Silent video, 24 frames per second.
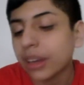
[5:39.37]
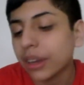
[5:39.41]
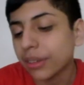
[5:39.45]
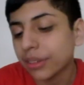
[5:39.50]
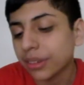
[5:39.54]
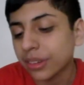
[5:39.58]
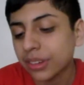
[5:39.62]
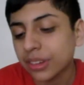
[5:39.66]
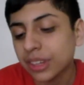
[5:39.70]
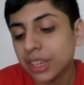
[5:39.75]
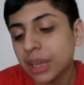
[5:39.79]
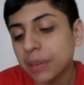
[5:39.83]
I'll
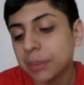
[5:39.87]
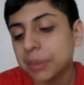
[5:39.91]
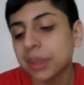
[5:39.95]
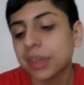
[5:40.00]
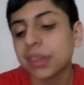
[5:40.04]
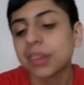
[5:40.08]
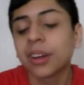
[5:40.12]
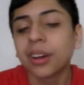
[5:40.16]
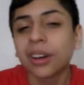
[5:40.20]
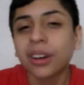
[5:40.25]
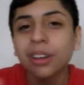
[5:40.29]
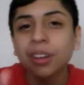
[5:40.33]
just keep
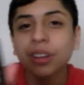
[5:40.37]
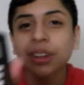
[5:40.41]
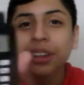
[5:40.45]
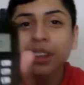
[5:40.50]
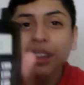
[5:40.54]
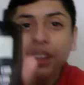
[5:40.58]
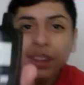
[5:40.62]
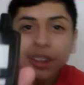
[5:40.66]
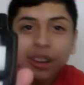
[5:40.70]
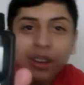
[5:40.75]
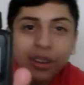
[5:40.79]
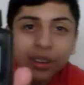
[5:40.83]
this on
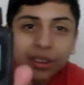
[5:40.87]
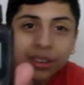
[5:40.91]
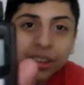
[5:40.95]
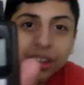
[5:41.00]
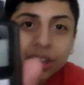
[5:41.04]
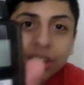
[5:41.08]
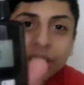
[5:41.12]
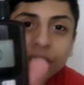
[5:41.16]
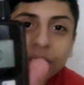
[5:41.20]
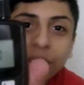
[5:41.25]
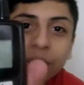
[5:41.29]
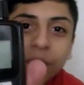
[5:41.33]
on
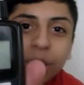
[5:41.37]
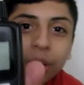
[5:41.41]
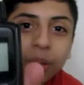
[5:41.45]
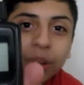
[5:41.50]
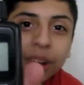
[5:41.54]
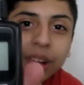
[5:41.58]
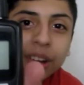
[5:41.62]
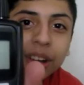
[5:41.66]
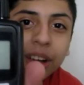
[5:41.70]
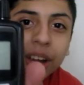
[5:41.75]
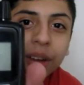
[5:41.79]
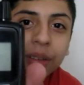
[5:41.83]
this code,
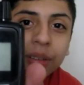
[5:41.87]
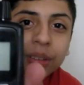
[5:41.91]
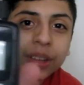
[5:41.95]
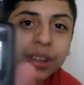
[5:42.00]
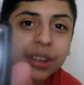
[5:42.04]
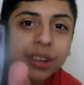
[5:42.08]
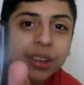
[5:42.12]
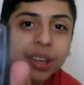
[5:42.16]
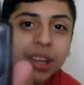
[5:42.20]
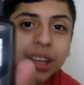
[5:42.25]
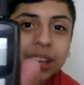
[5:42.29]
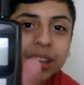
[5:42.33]
which I don't think
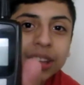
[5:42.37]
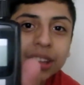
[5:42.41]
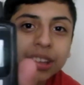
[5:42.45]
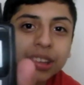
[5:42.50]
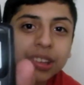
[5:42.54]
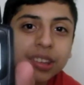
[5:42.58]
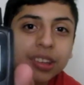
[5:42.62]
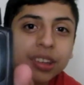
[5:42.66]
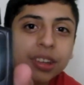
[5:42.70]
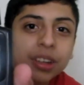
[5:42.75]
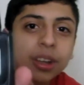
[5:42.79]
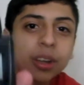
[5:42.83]
you guys can
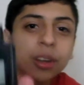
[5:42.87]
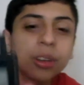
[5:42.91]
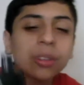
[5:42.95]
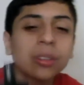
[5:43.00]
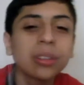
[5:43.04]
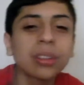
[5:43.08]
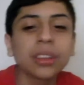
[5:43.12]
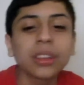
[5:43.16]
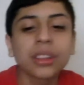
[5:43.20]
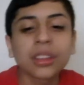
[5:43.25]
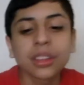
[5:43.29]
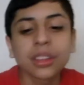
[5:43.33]
see the code.